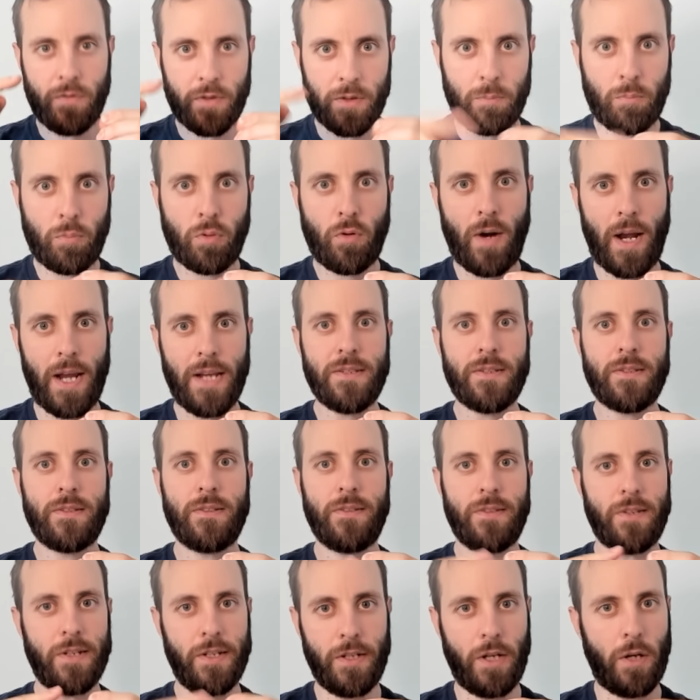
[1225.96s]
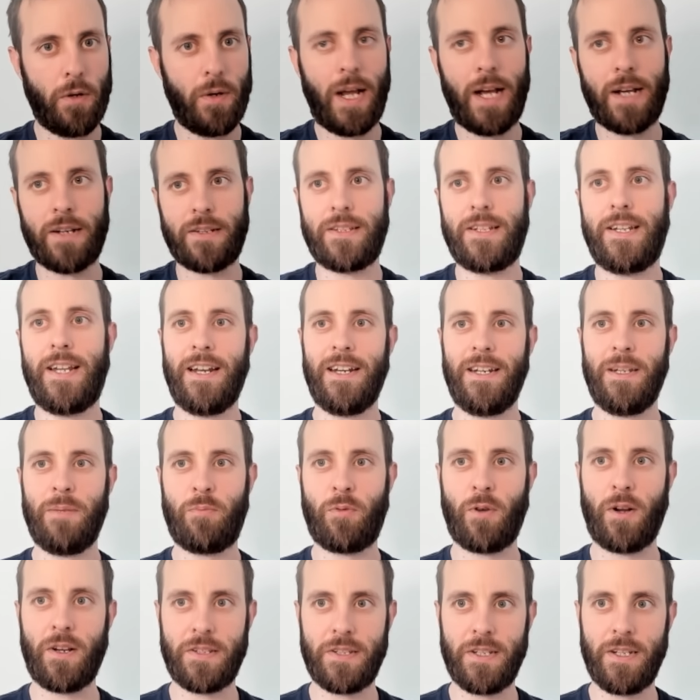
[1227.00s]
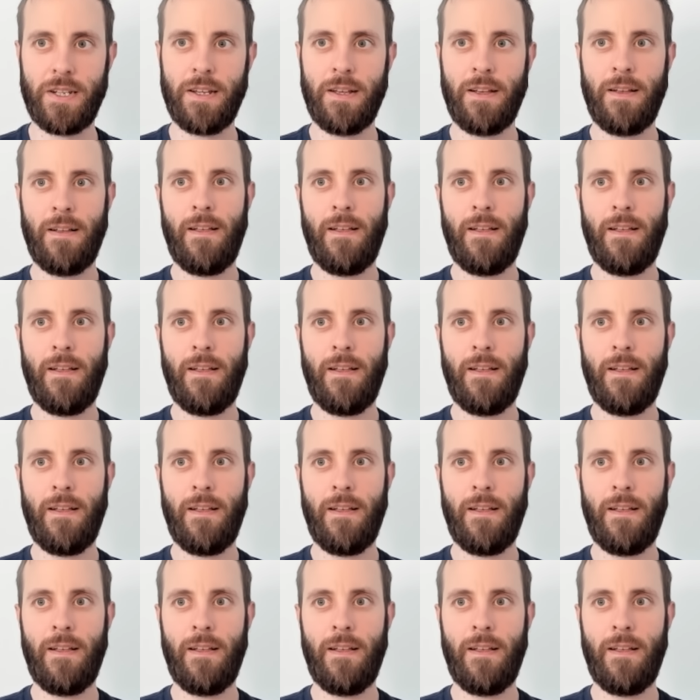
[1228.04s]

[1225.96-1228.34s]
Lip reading: and press so you don't accidentally press it.